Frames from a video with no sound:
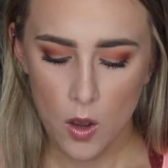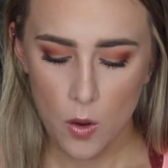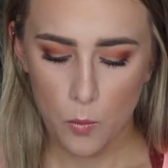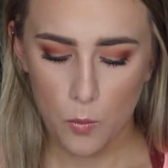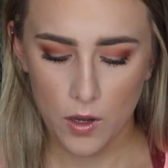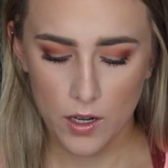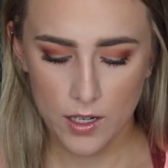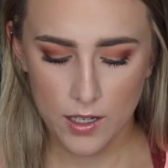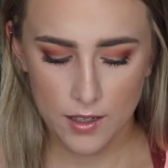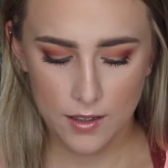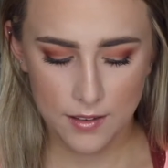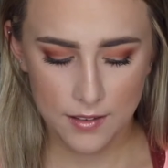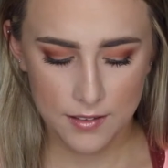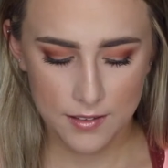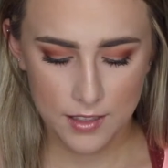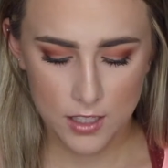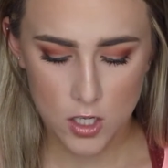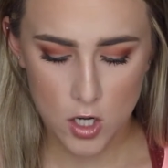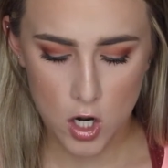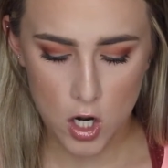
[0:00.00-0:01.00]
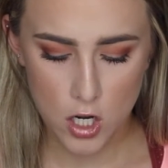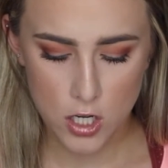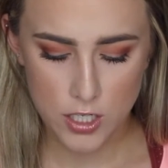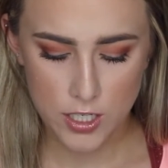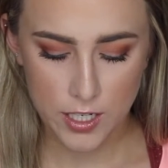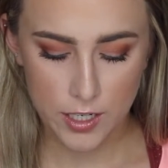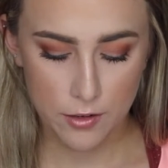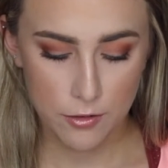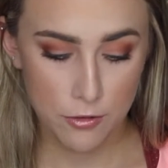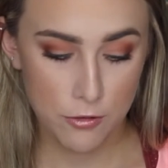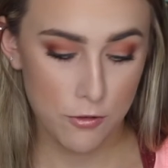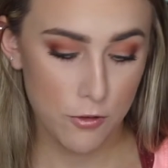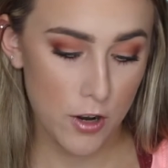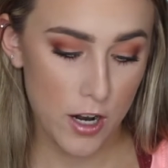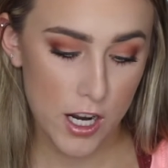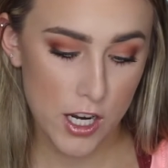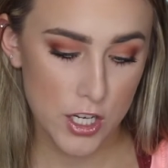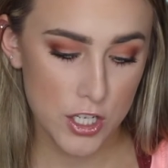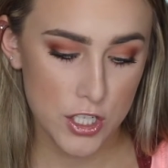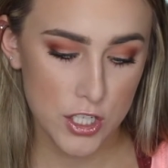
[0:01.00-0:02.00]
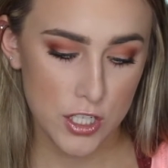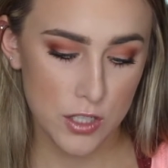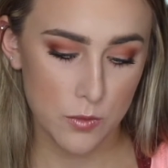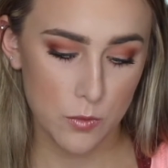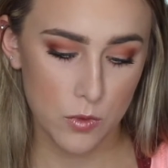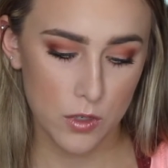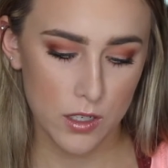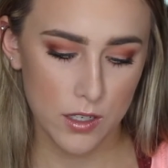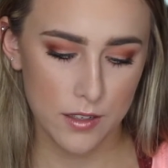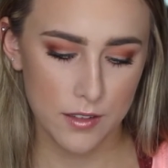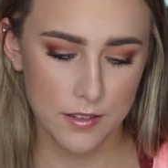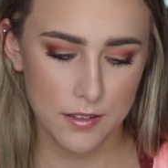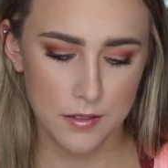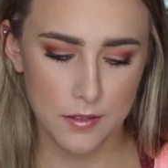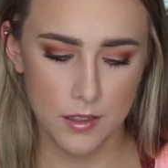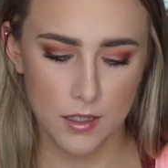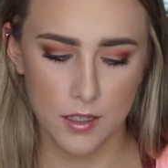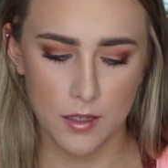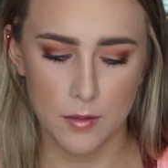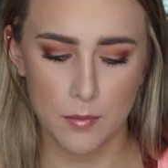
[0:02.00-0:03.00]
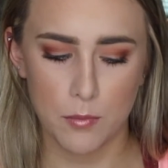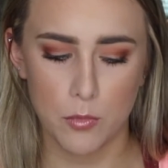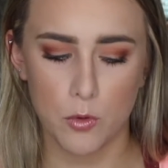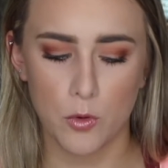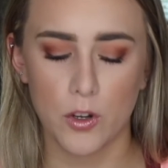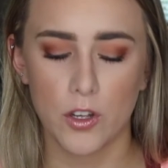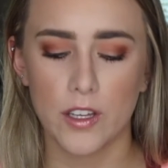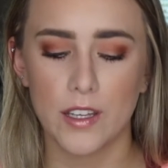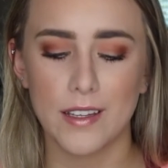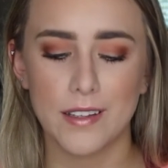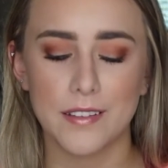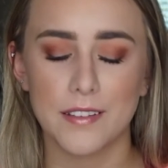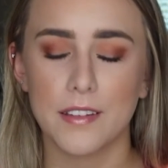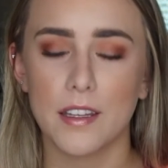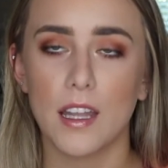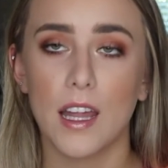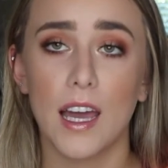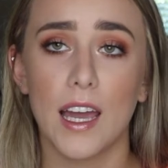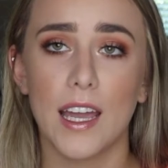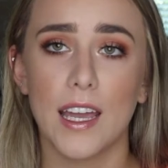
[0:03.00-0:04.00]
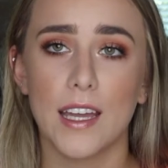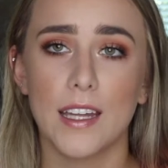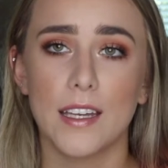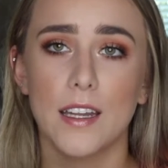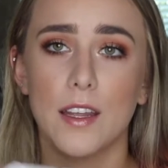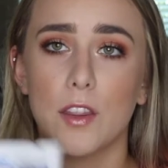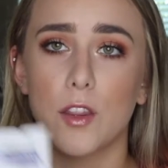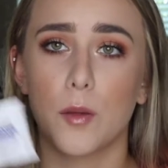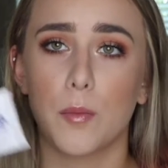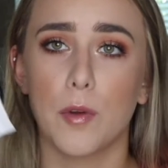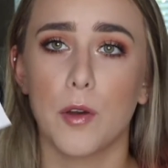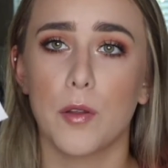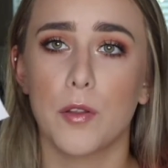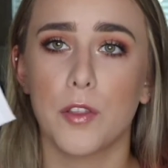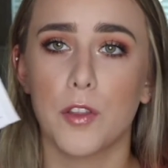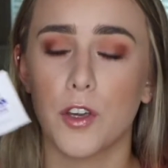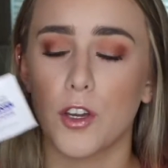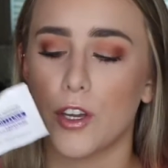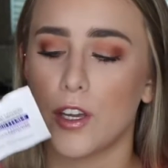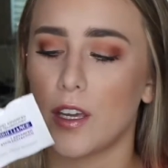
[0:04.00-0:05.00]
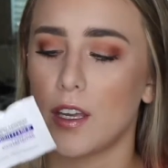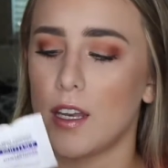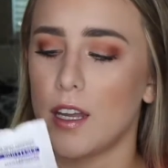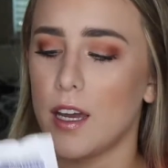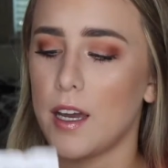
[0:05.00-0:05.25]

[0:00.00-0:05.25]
One is an Arctic Fresh and one is the Brilliance line. They're both good.